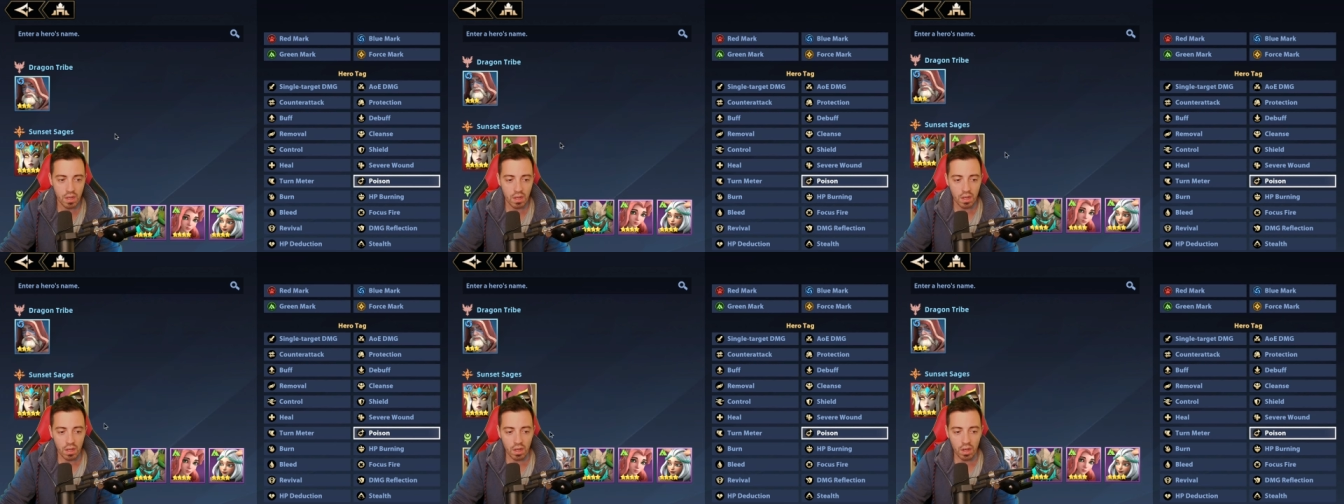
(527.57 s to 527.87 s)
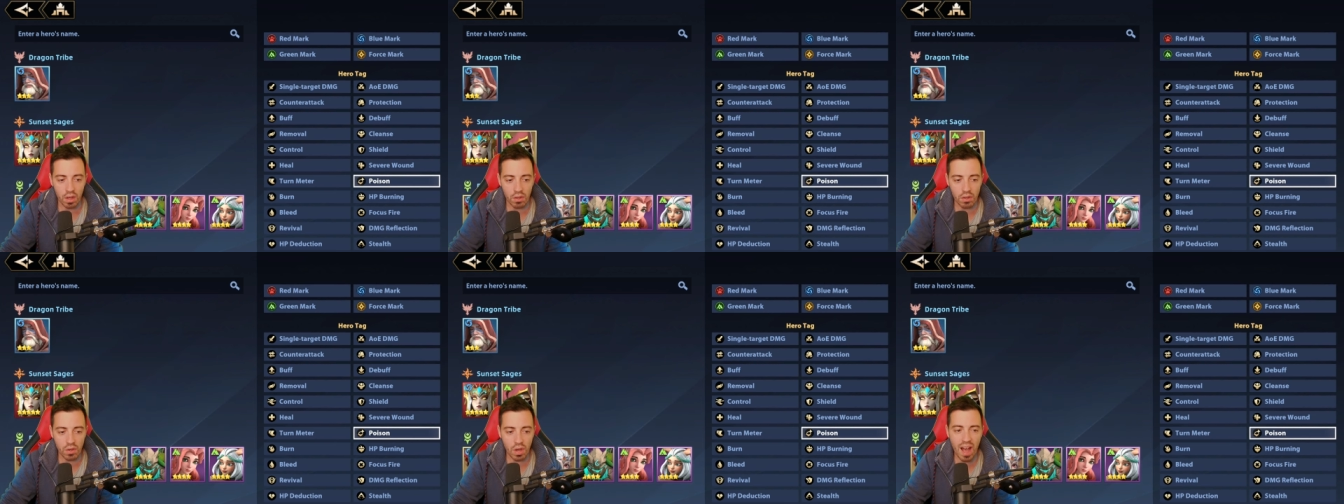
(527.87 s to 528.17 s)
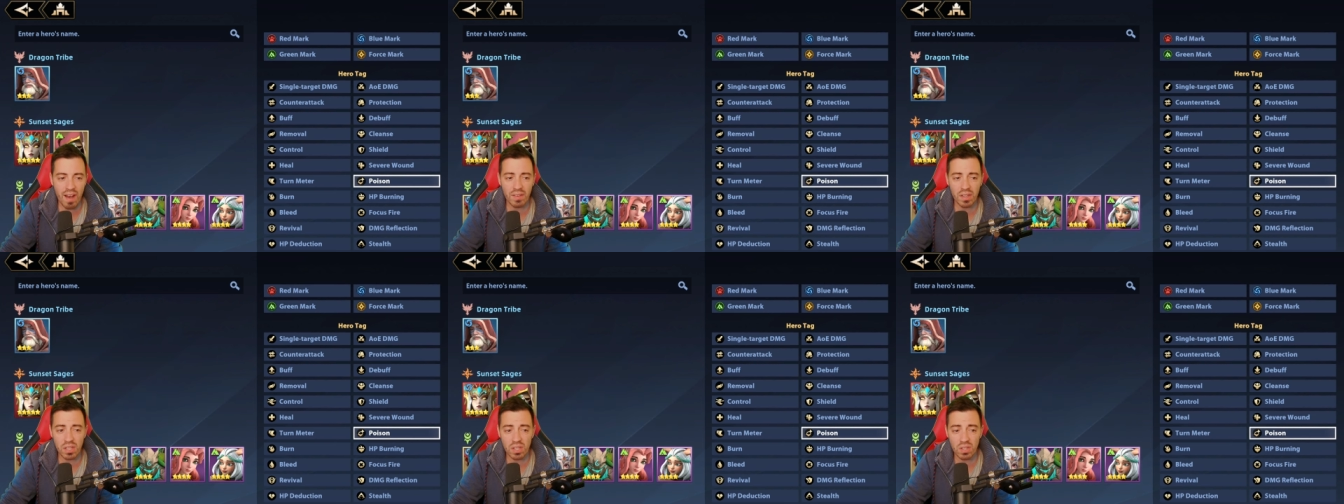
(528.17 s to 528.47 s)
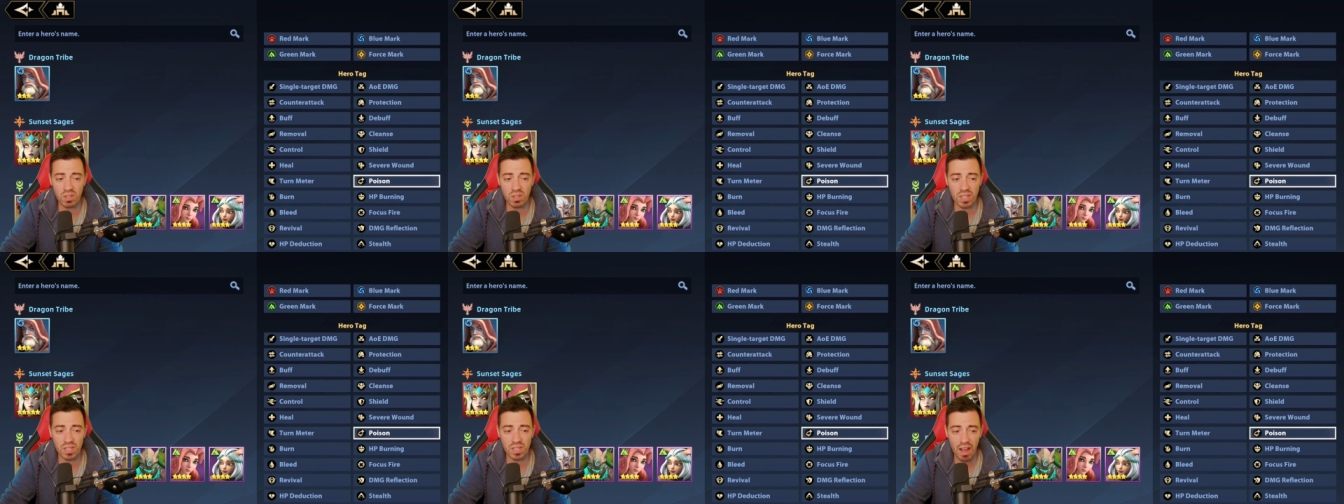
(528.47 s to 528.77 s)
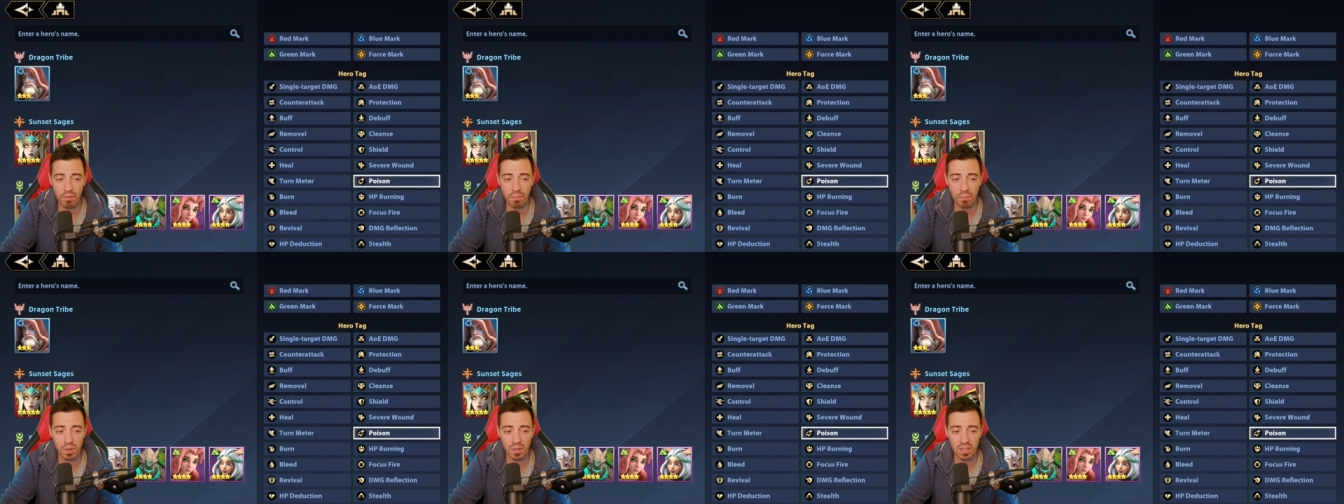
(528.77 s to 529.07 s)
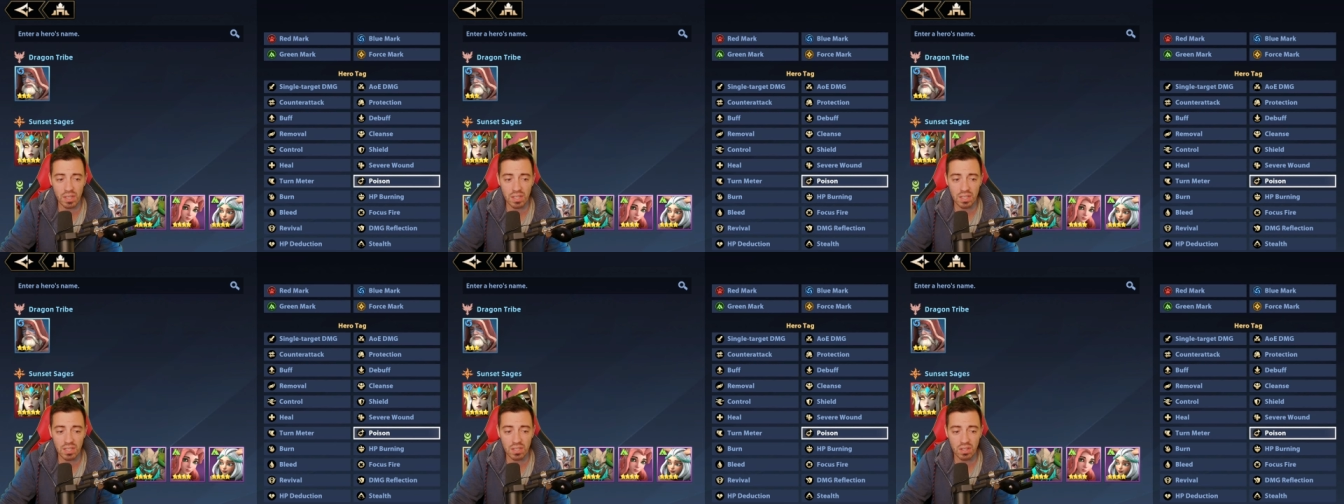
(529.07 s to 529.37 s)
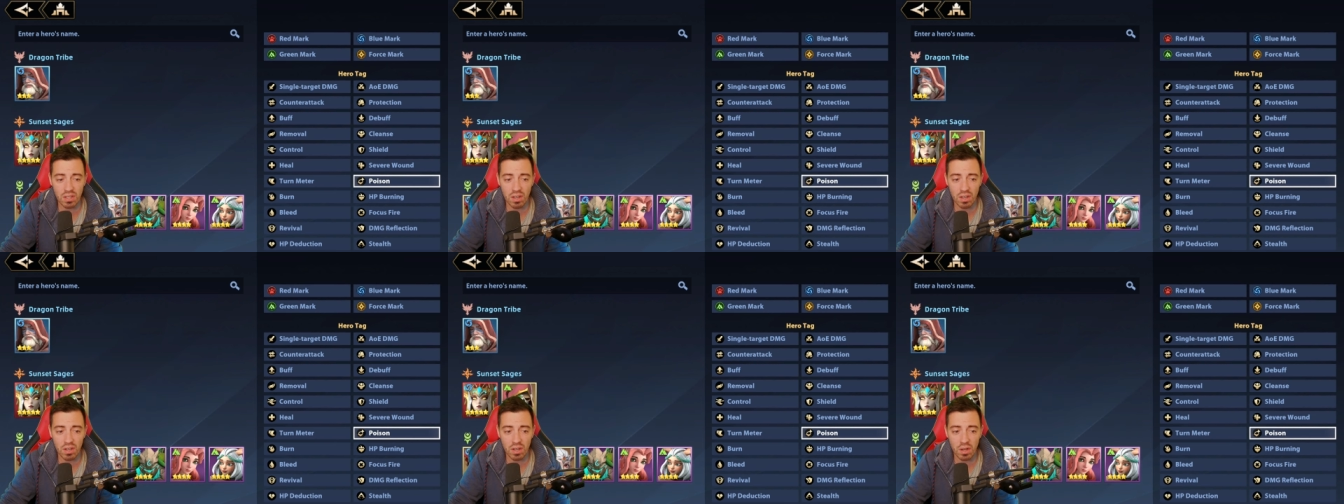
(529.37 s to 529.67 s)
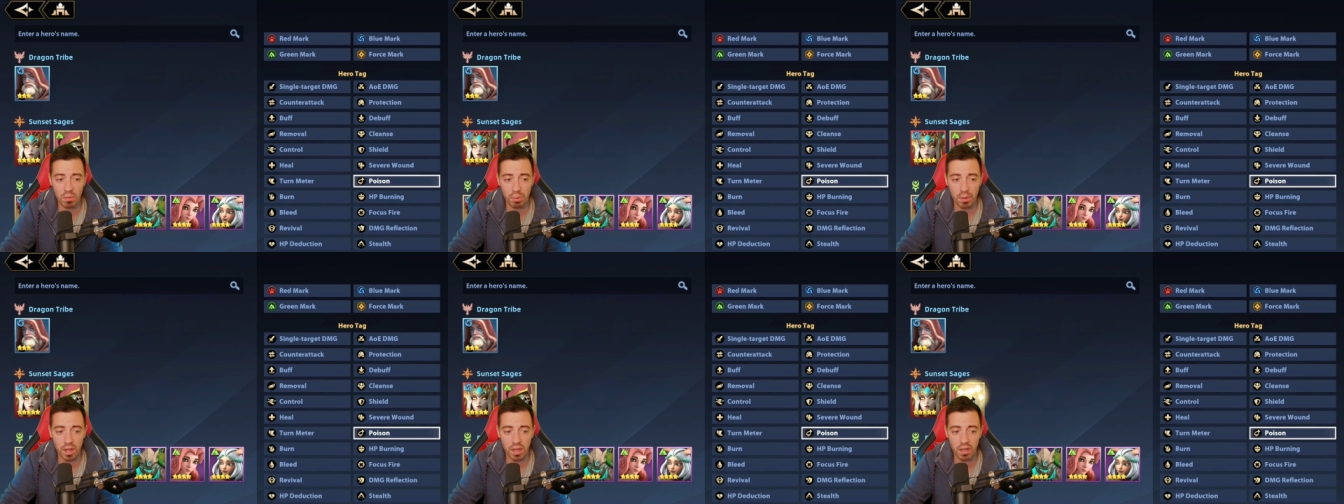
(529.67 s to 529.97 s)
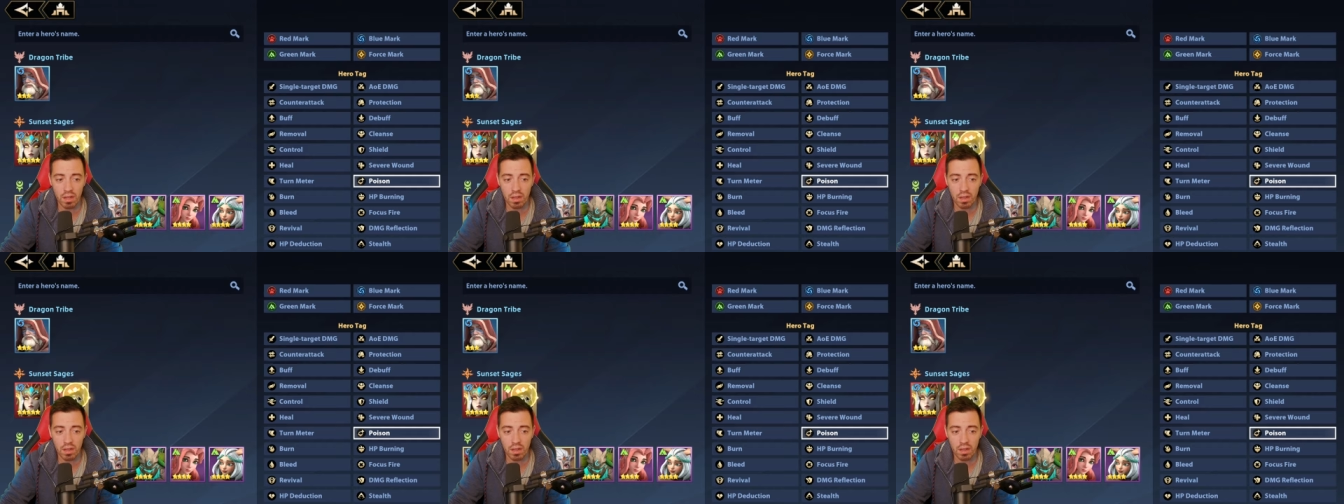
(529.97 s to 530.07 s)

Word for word: Uh, you have also Taff, but he's not gonna apply a